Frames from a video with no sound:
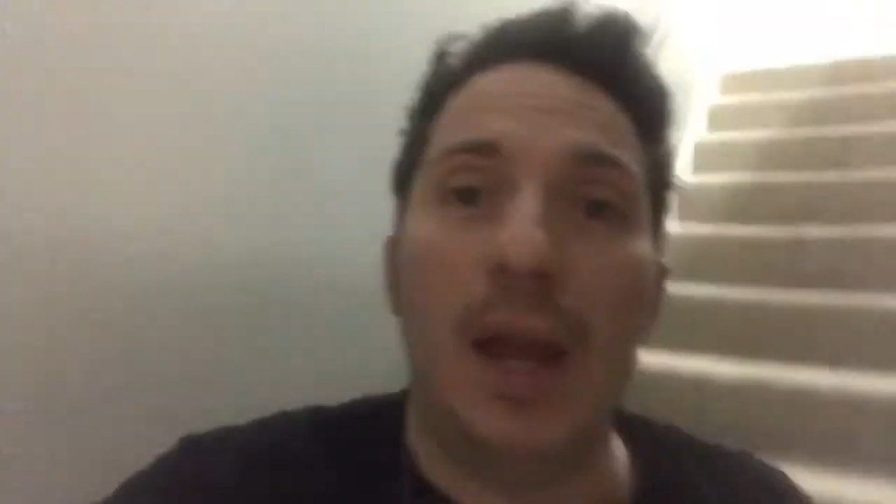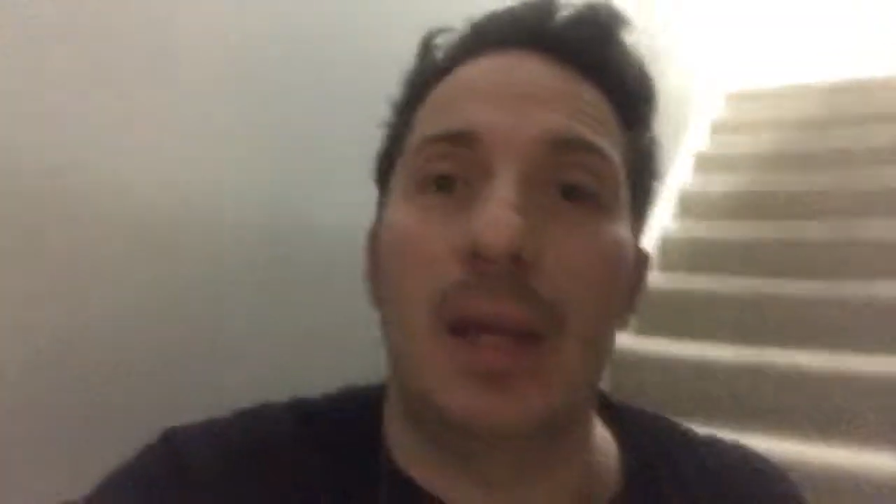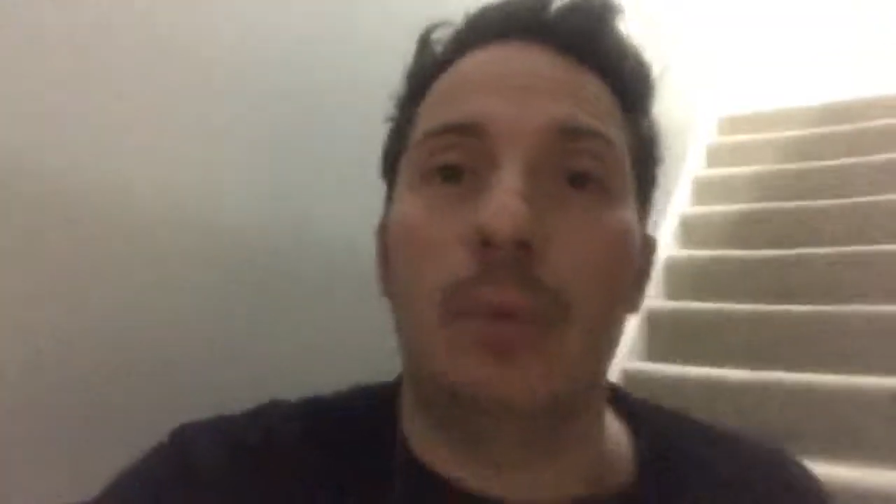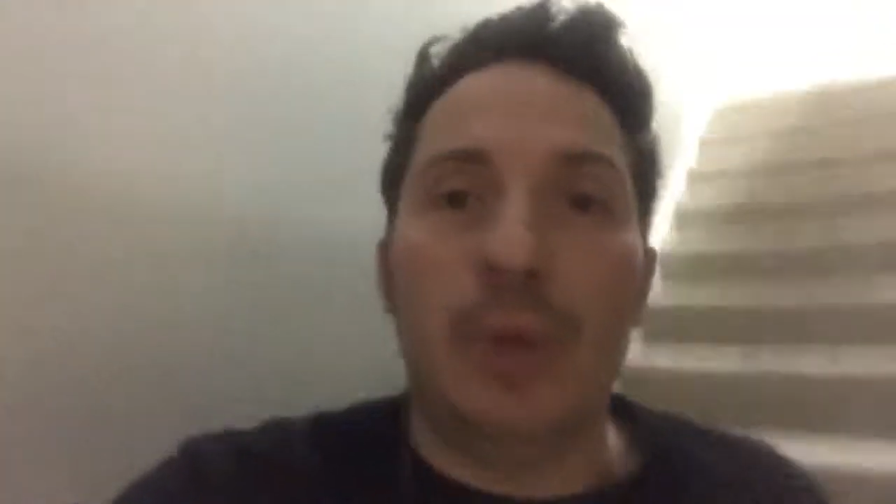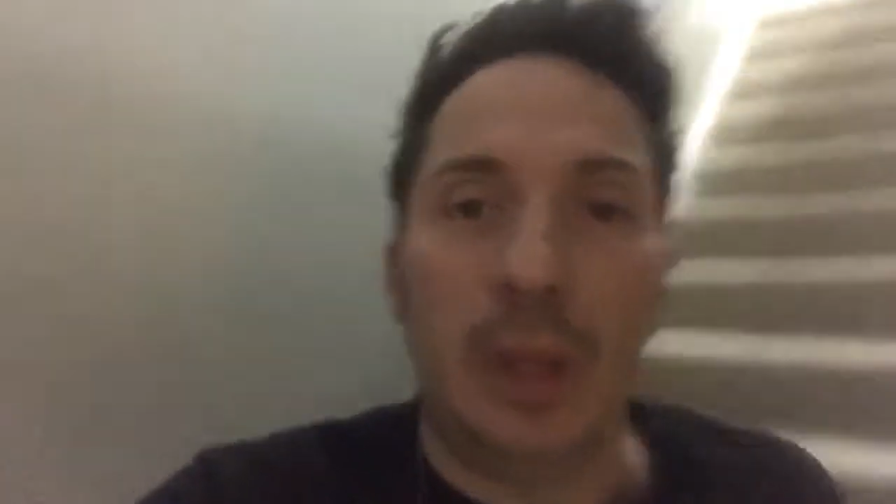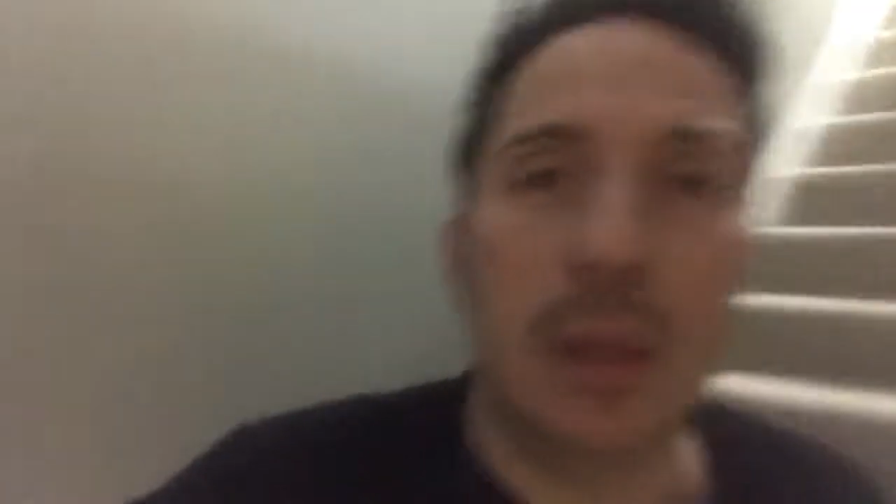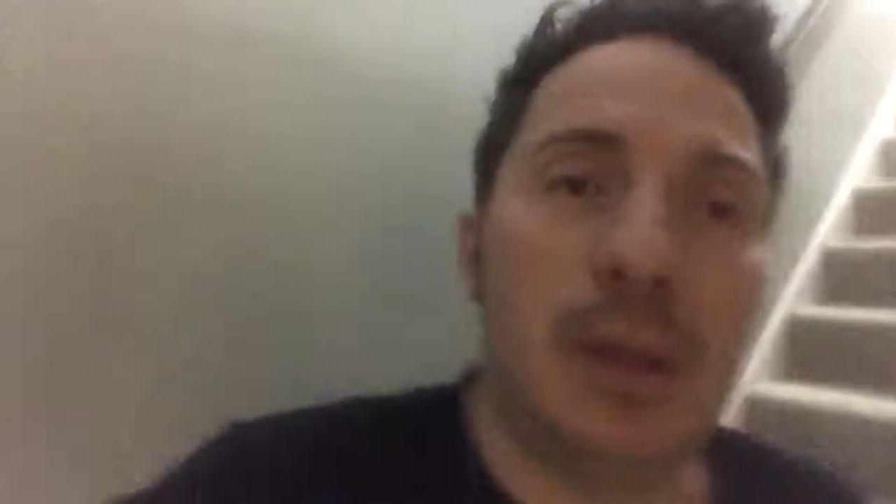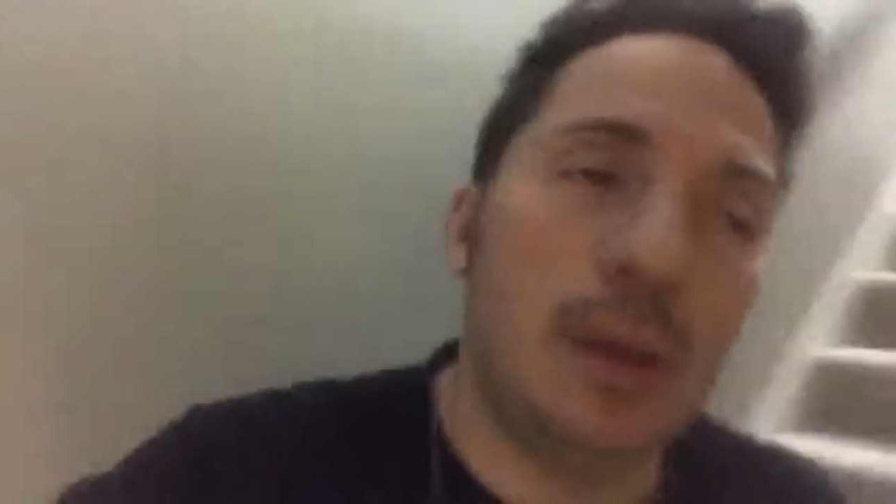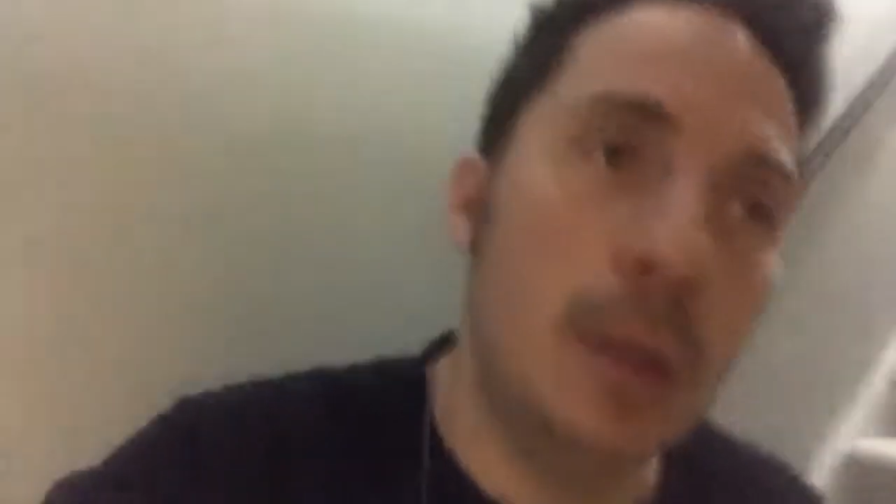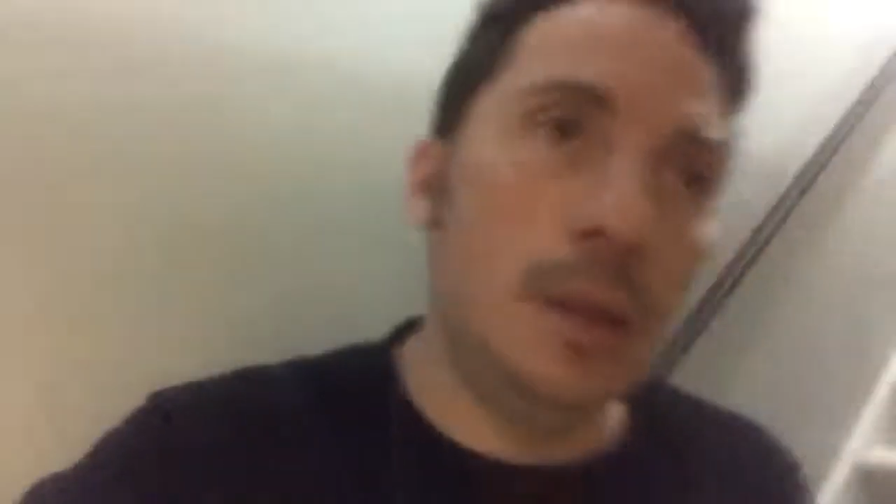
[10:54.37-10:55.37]
Fortnite with
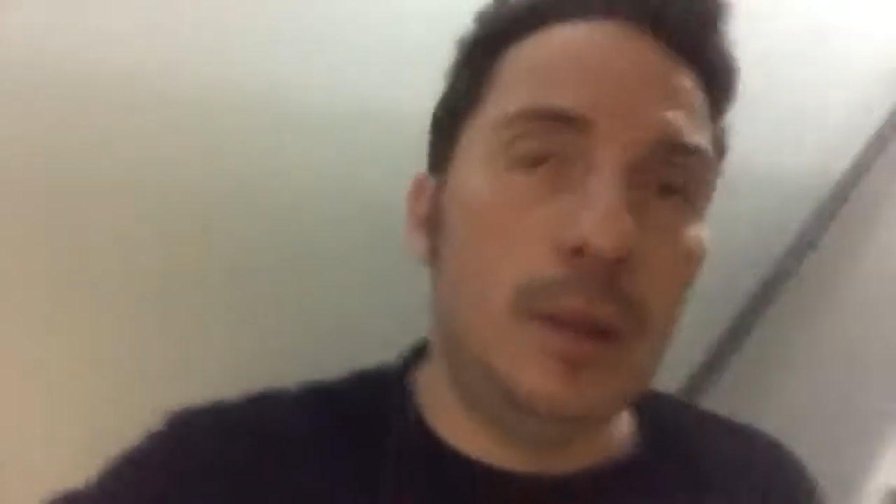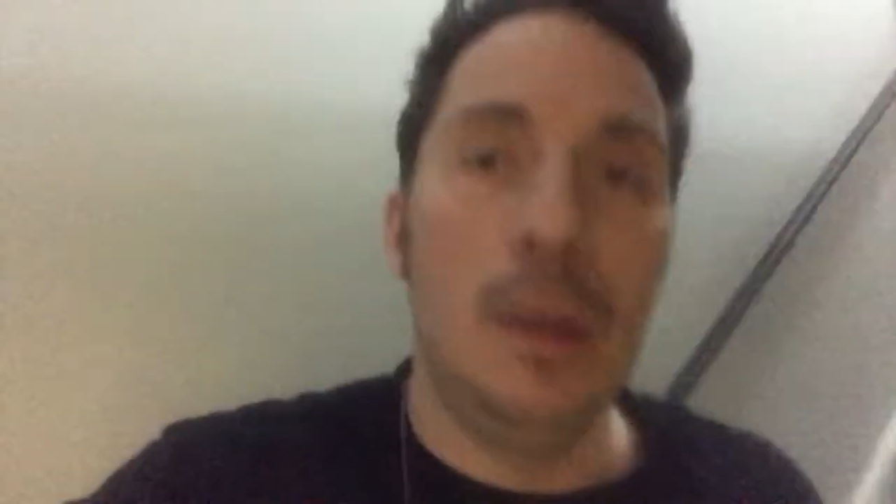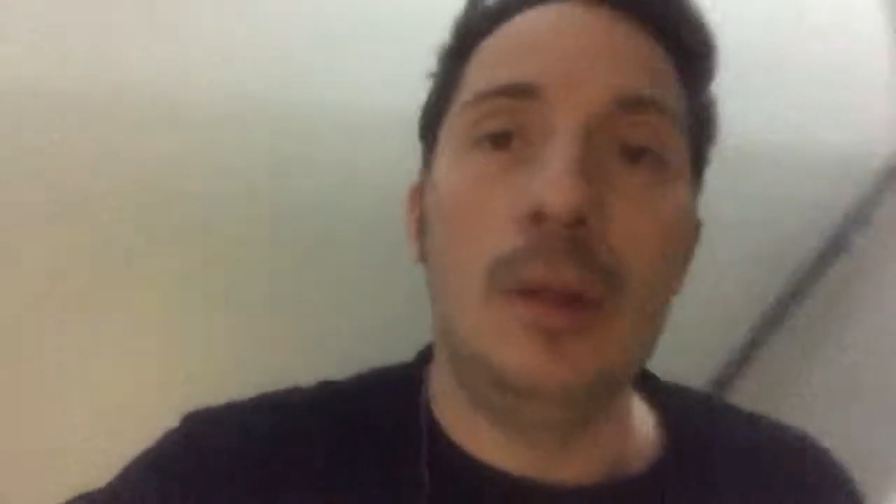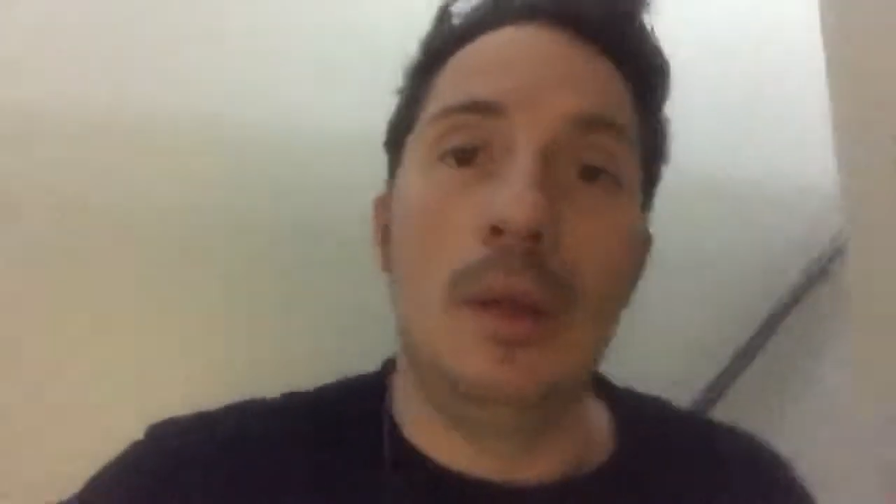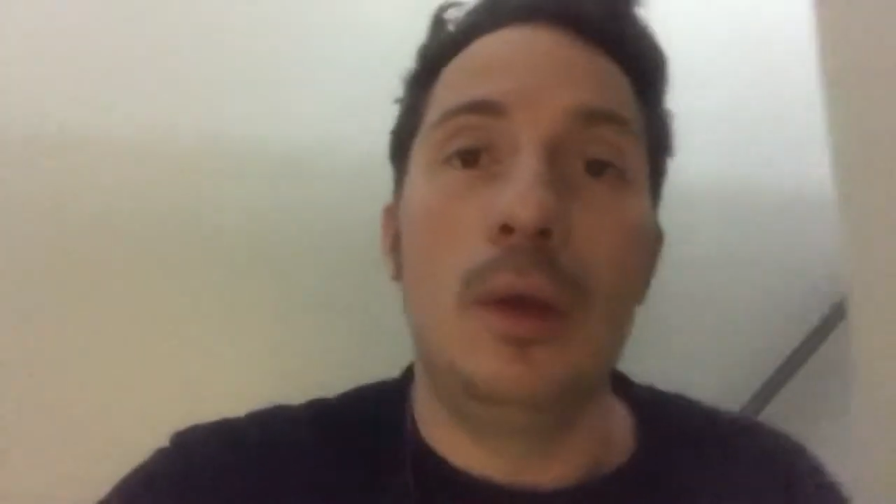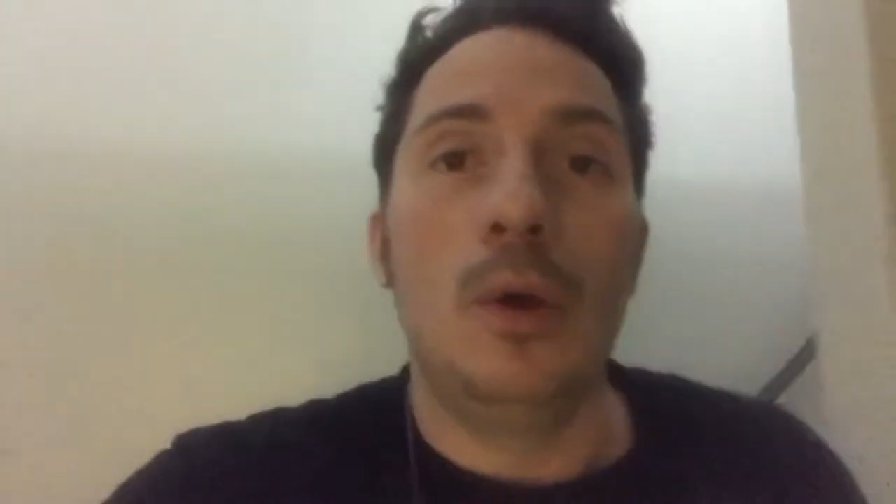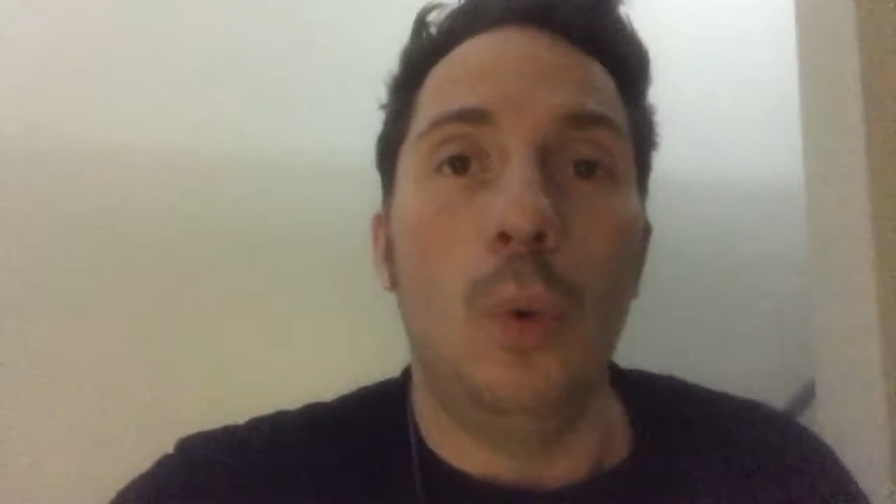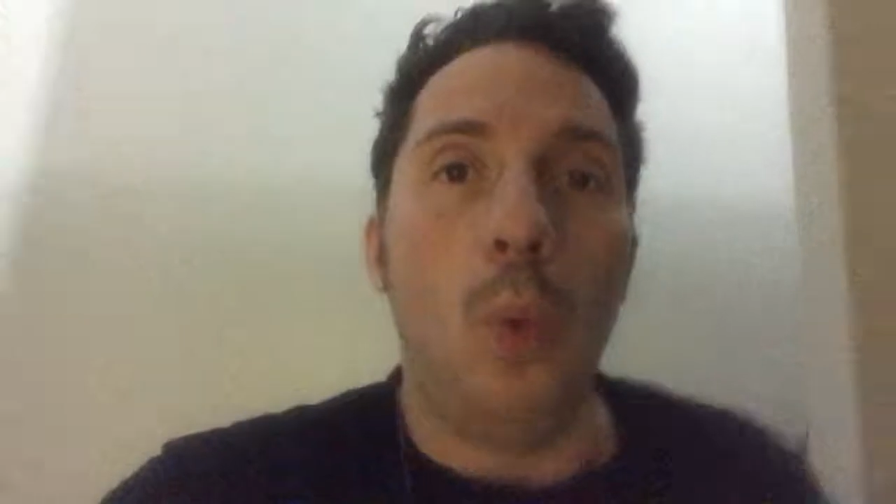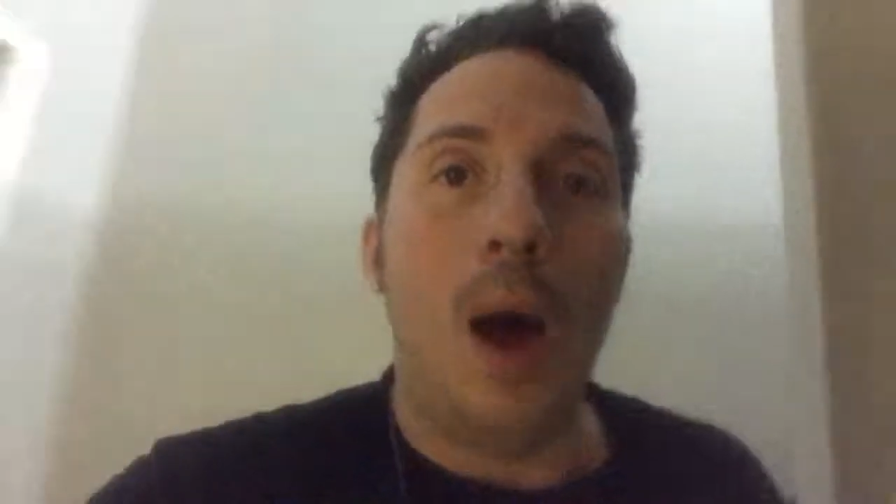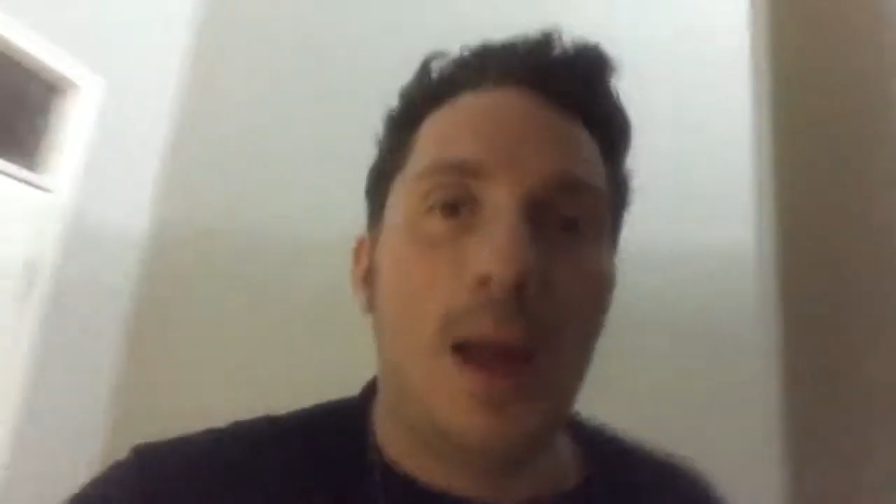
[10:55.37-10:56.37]

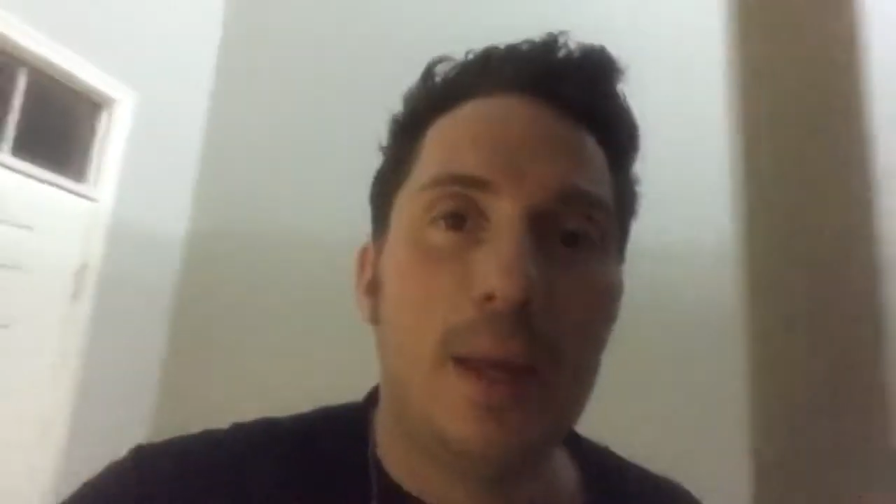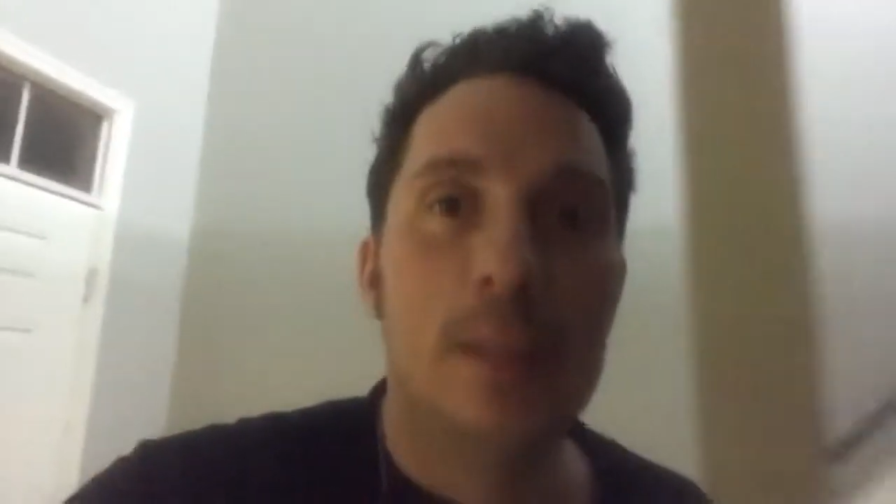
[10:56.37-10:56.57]
Y